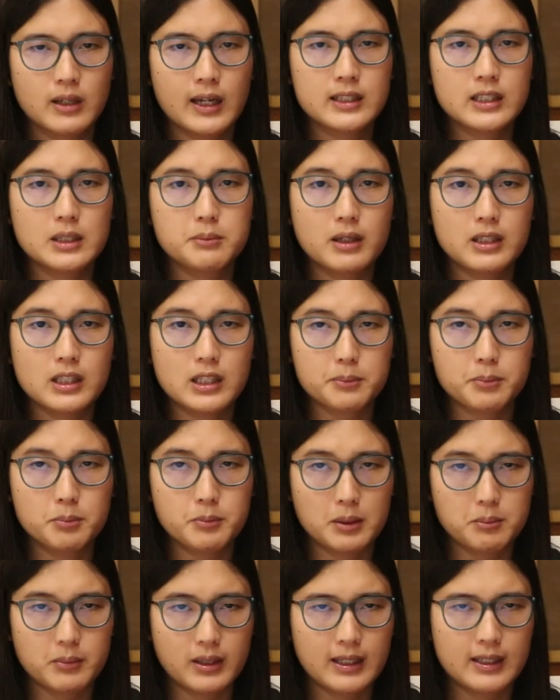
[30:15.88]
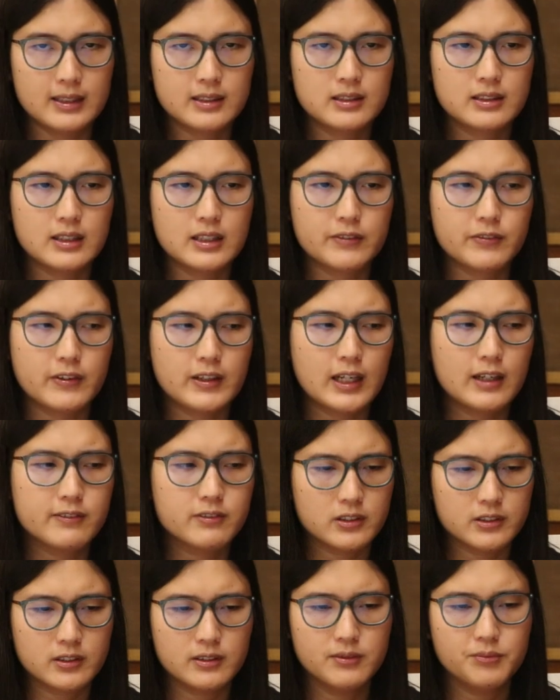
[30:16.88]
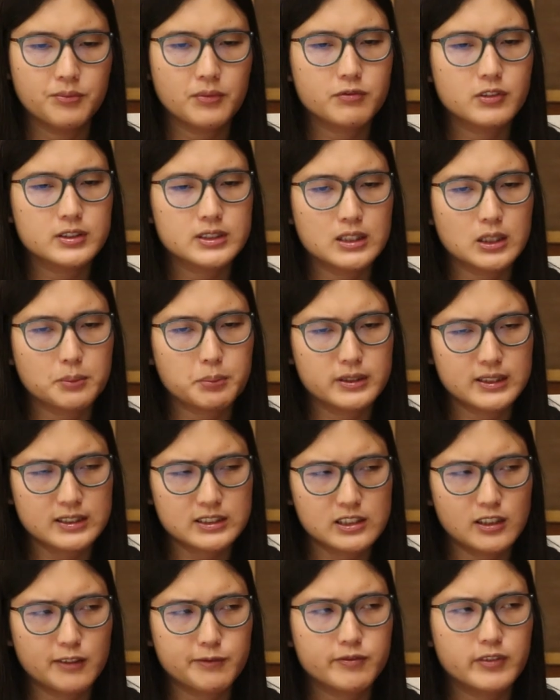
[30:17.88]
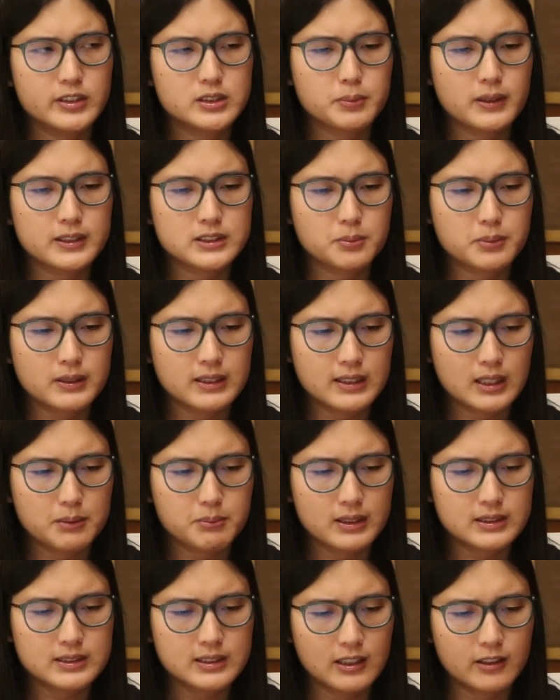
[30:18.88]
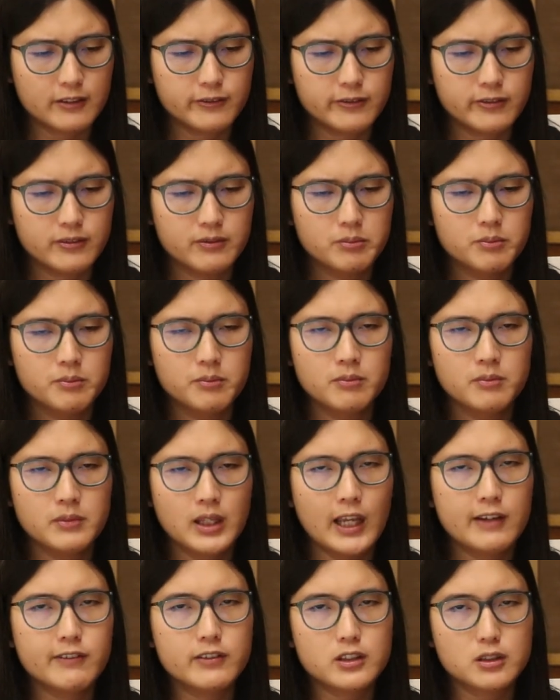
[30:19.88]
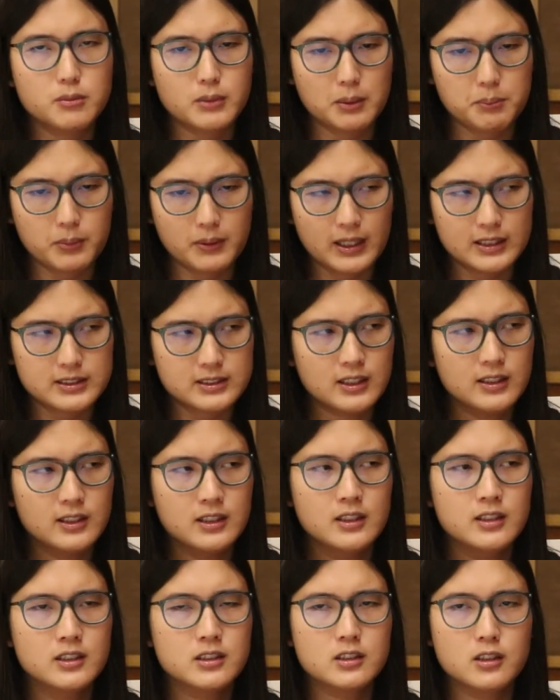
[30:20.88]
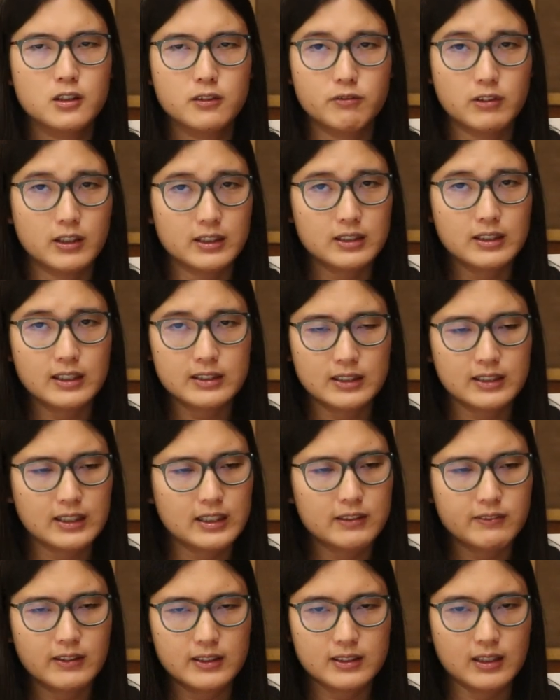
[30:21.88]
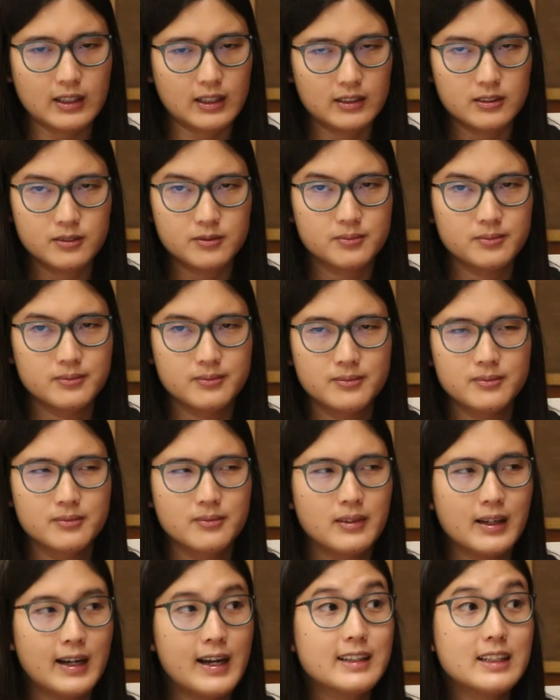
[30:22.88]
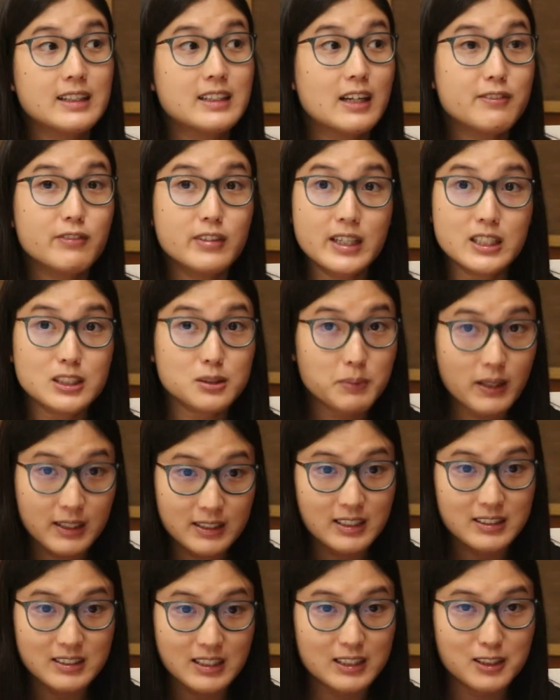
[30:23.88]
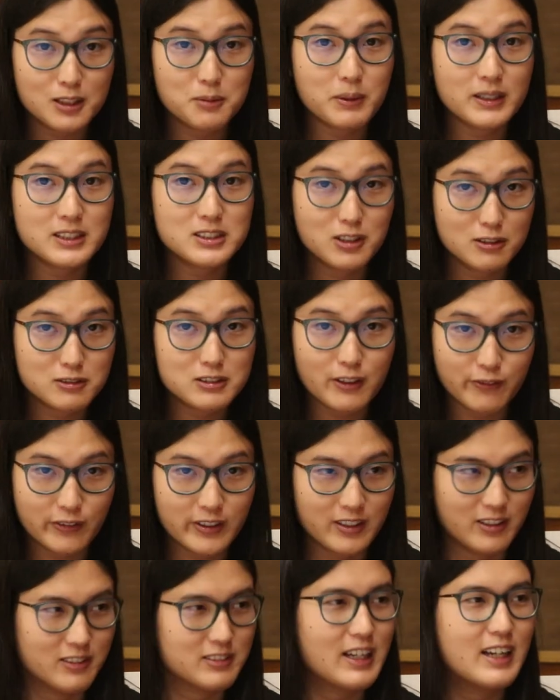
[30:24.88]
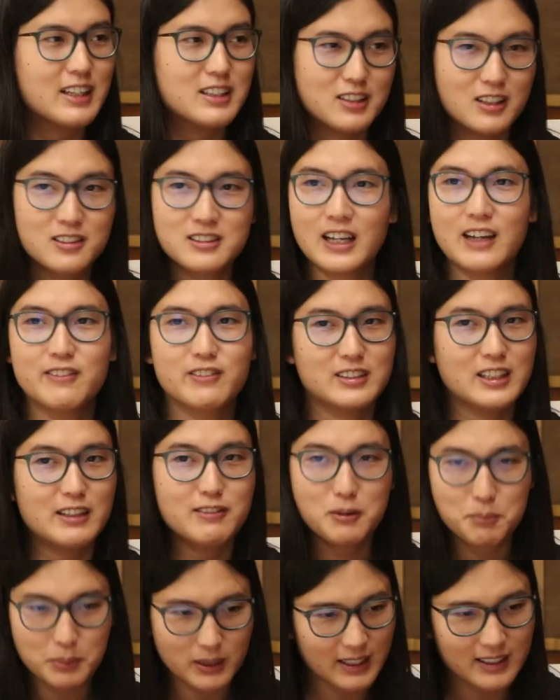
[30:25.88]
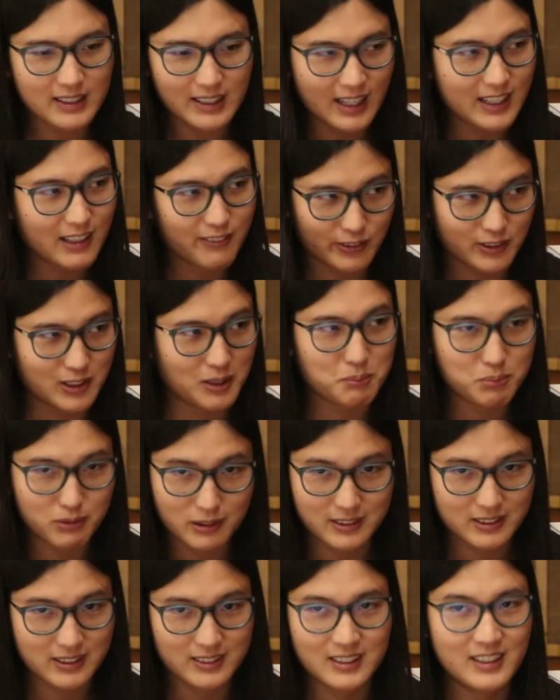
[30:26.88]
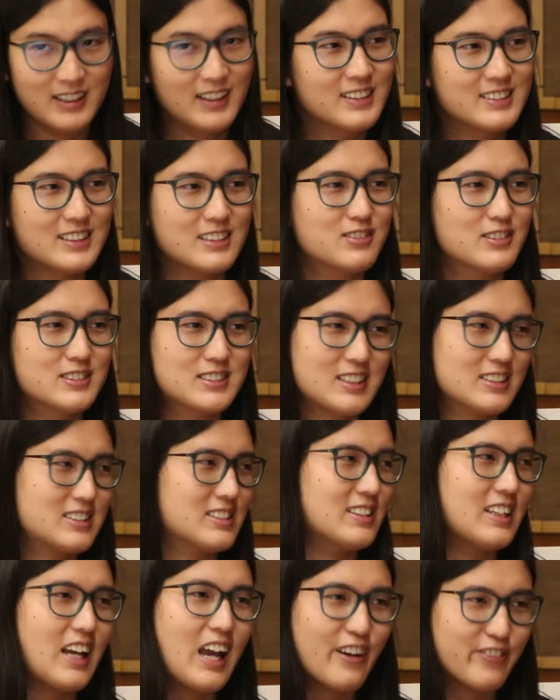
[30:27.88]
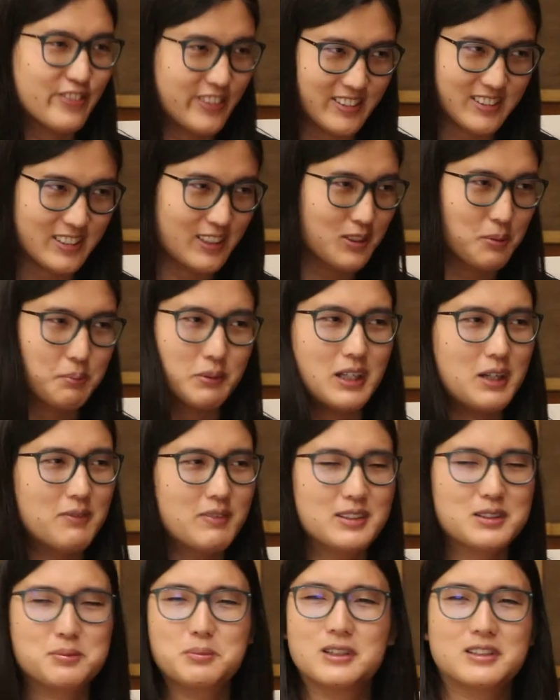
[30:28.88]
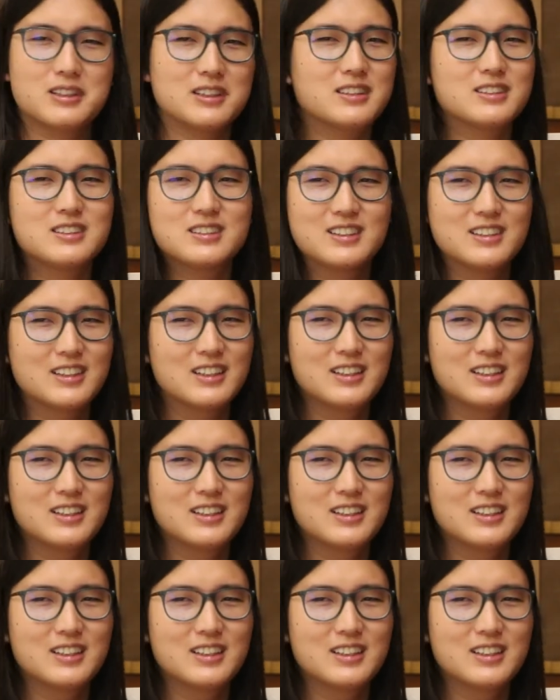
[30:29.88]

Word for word: And I made up my mind that if I ever was in a position of responsibility myself, I would do my best to avoid letting anyone down and I never expected that to be so difficult. I thought I would never be in anywhere important. This was just an afterthought promise, but, in,